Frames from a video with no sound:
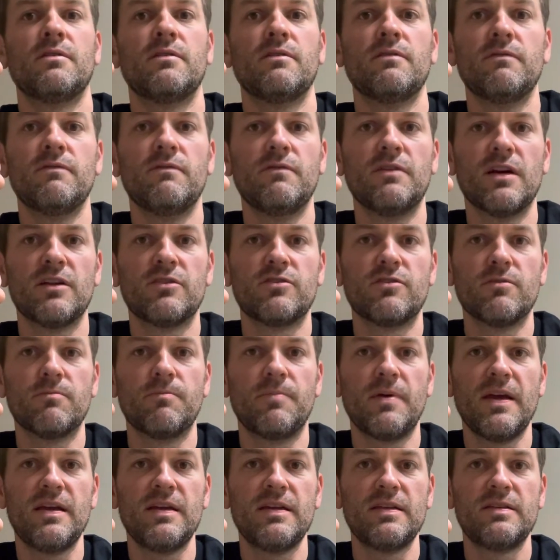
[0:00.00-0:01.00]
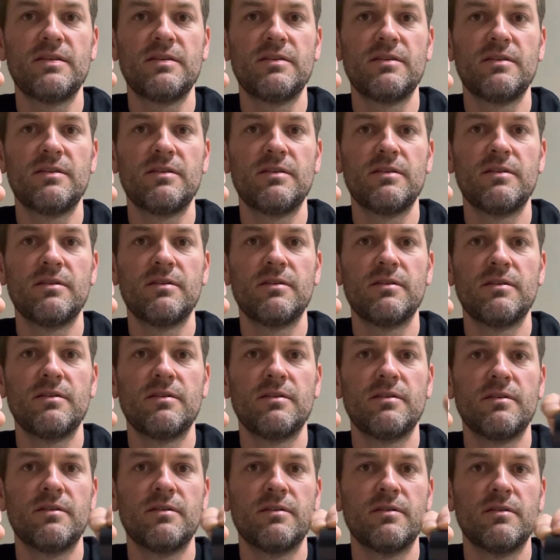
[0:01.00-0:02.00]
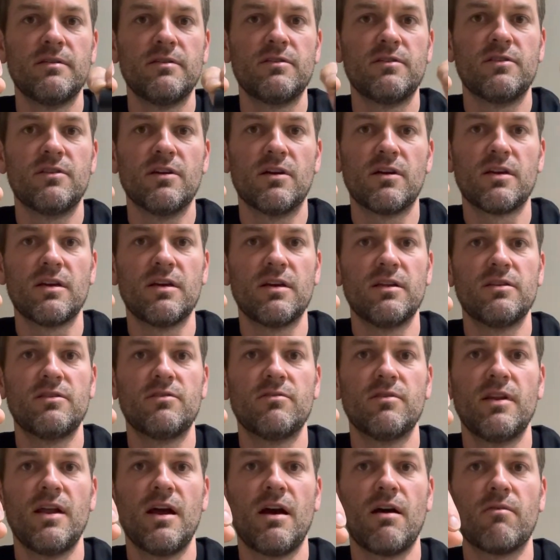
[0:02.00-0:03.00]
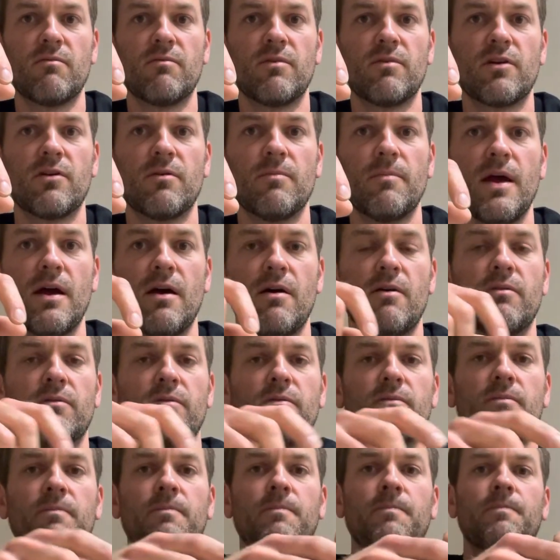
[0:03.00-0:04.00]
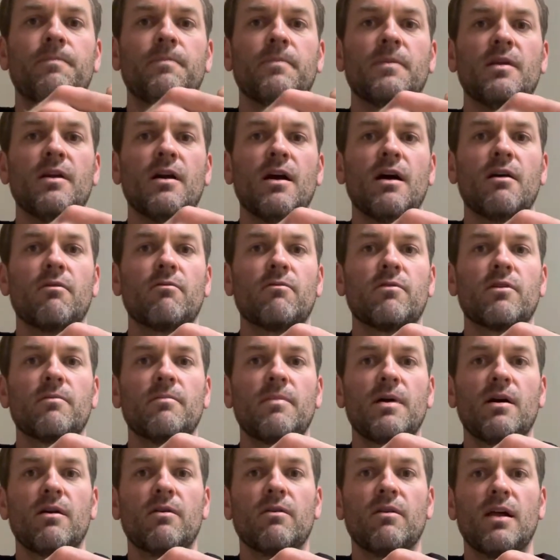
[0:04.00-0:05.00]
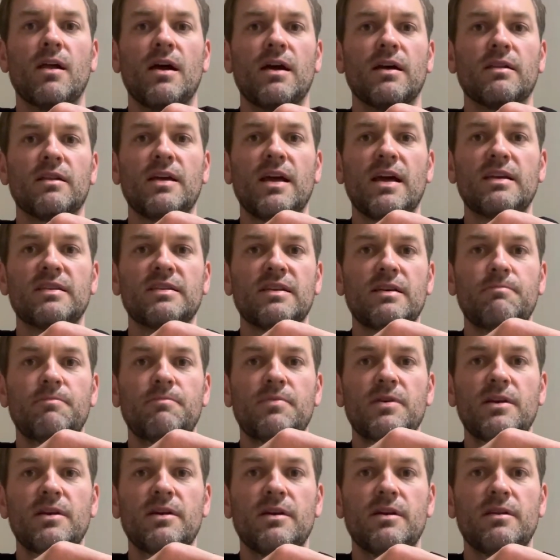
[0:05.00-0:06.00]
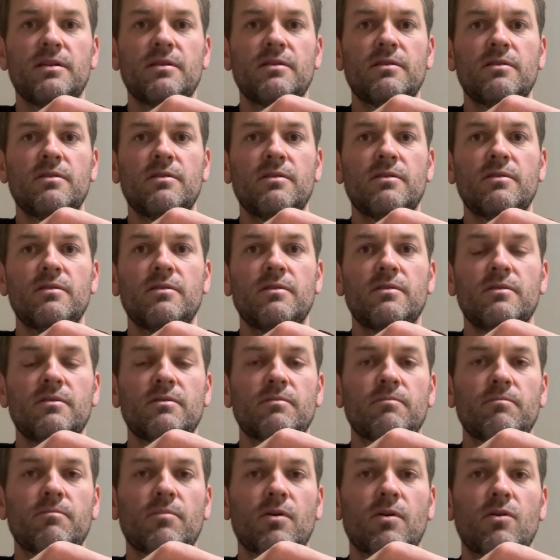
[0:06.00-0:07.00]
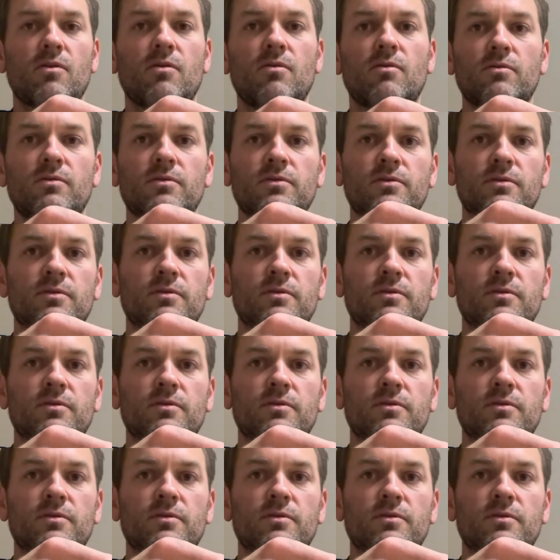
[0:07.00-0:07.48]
you got your base stuck into an outrigger mount. The outrigger mount likely has a pin, bolt,